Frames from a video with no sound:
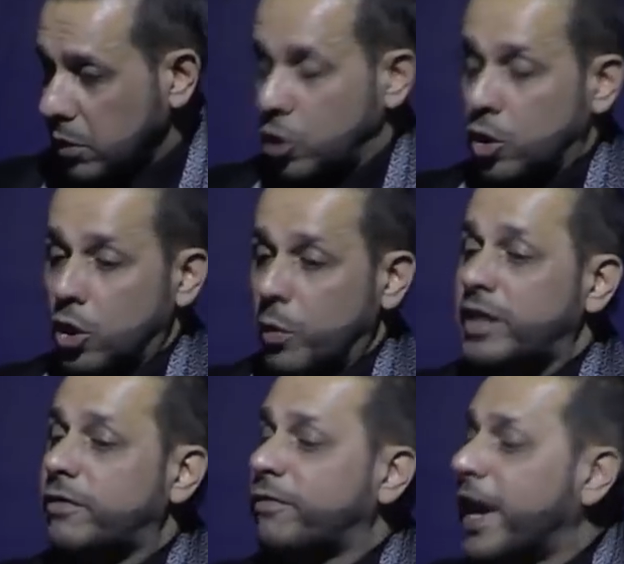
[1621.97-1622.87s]
You don't know
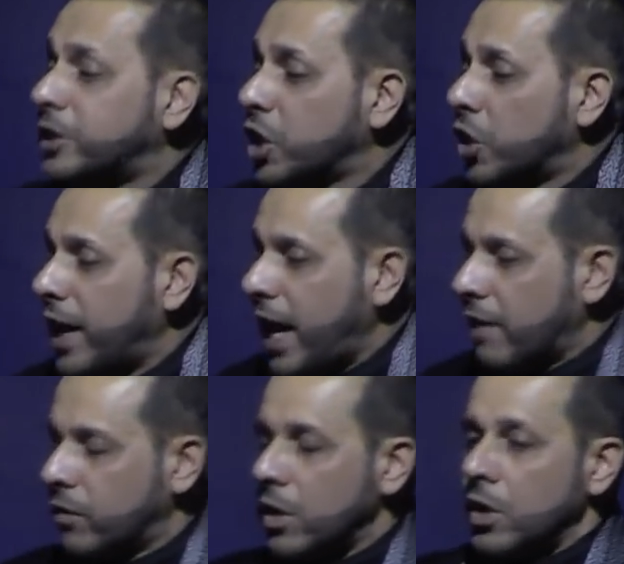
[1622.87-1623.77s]
which fight you're going to
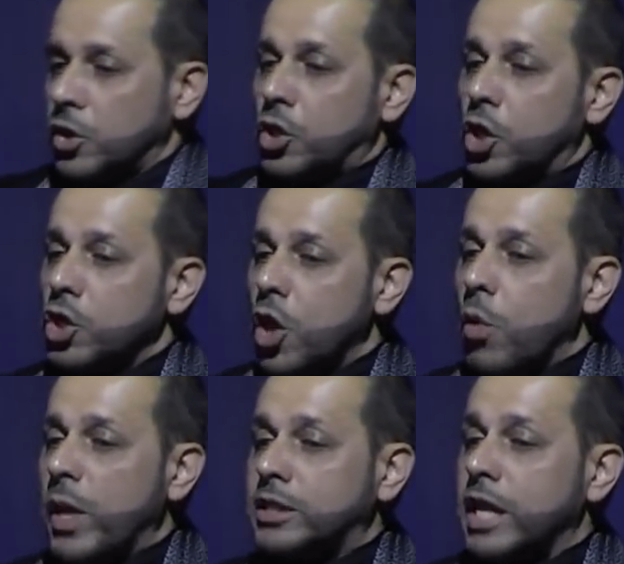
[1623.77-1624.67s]
have. You don't know
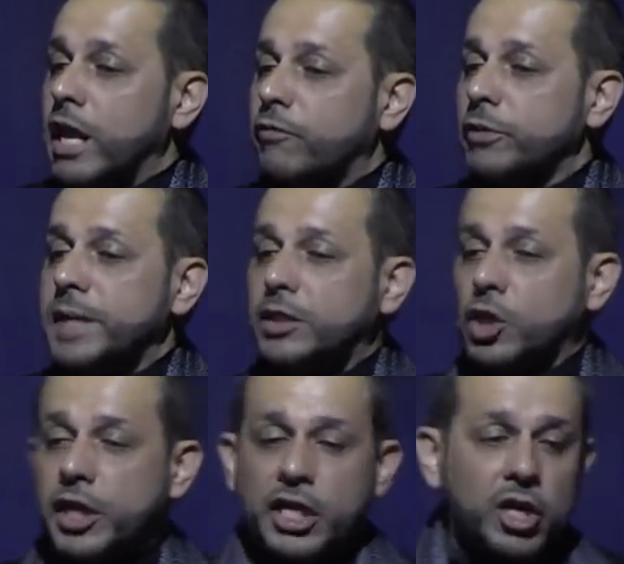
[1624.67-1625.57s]
which letter from the
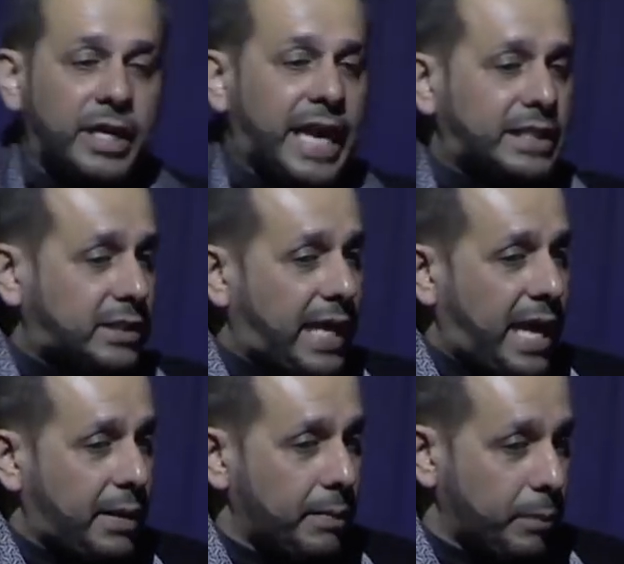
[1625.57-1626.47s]
attorney you're going to get
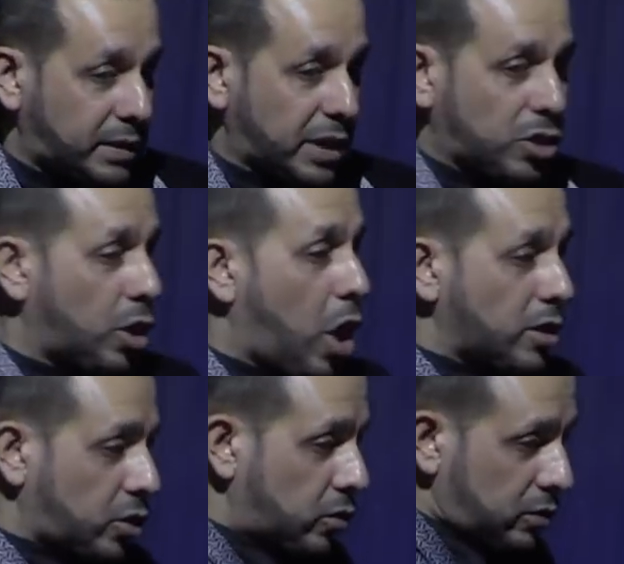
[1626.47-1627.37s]
today. Potential
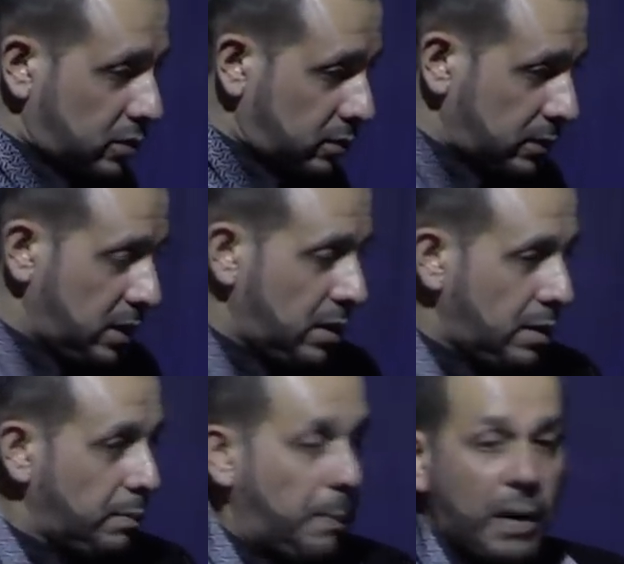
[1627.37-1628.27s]
lawsuit.
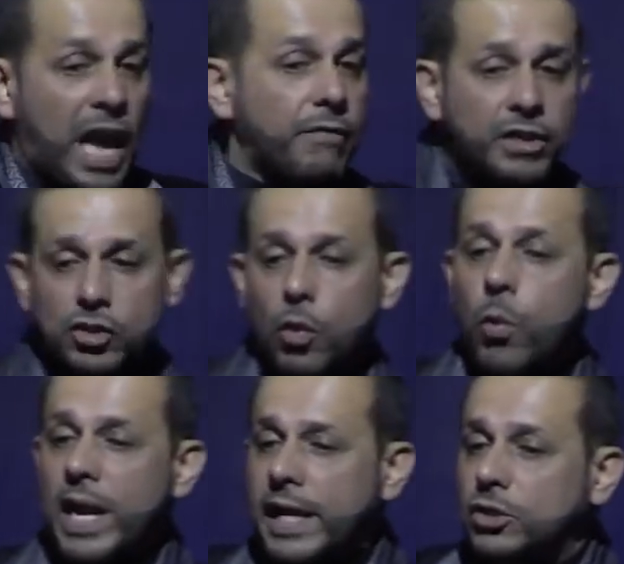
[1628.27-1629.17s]
People are ever so
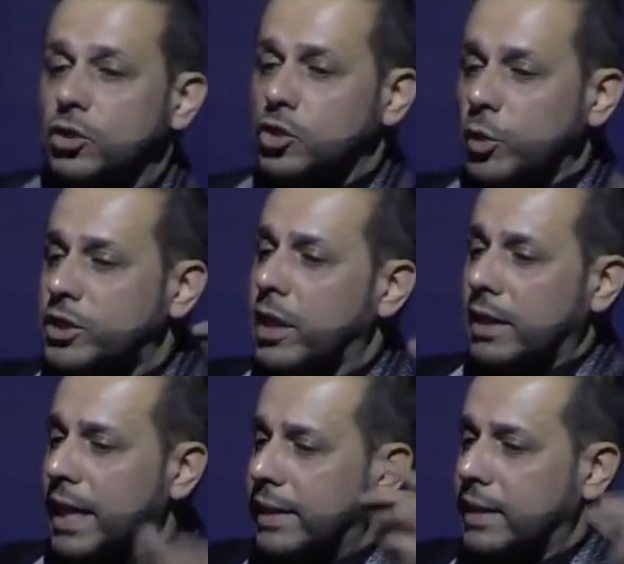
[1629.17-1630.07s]
willing to sue each
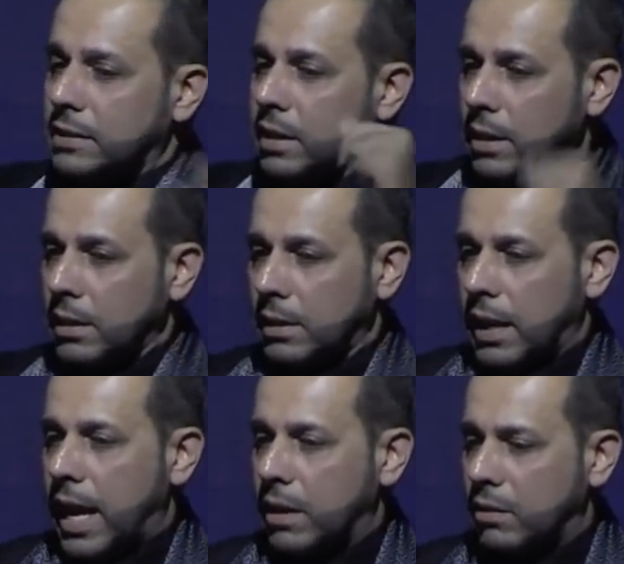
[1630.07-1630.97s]
other like this.
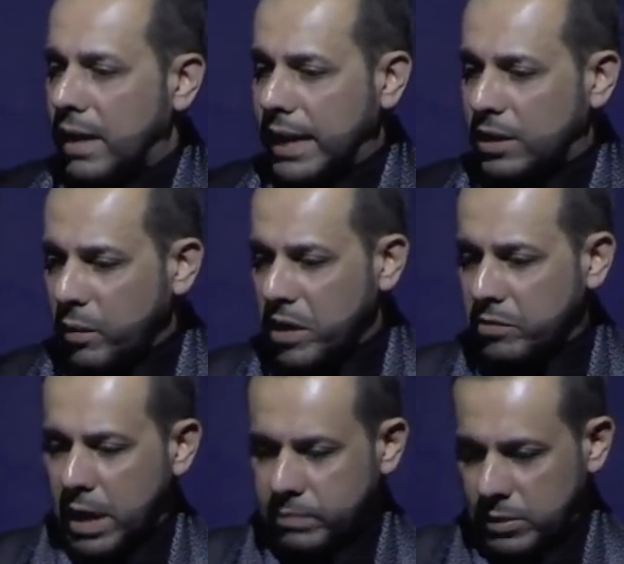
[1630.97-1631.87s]
I don't like the way
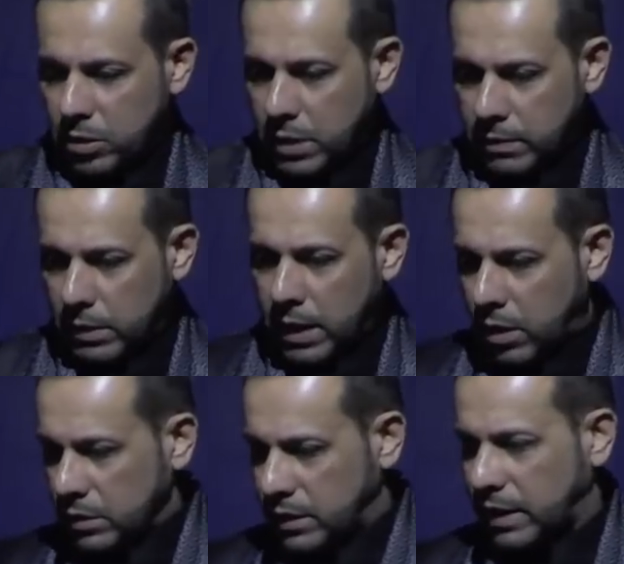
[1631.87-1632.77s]
you, I'm going to, I
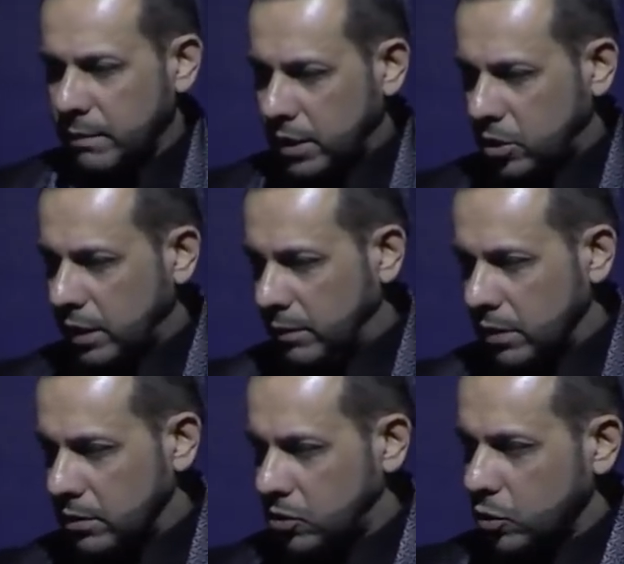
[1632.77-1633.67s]
contacted my attorney, I'm
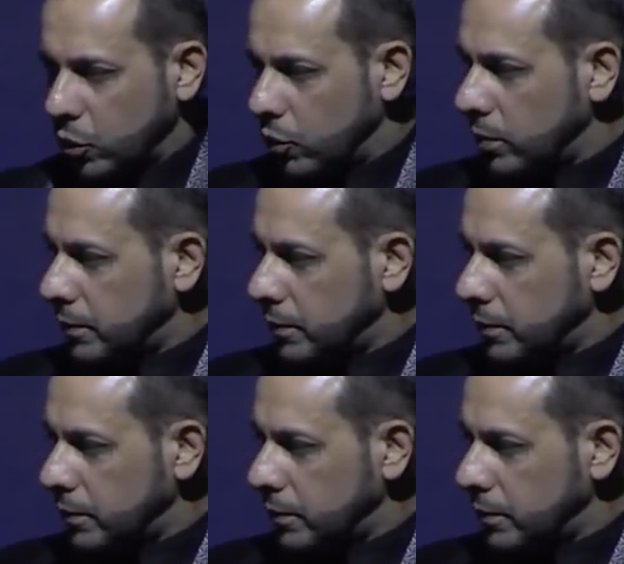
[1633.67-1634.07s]
going to sue you.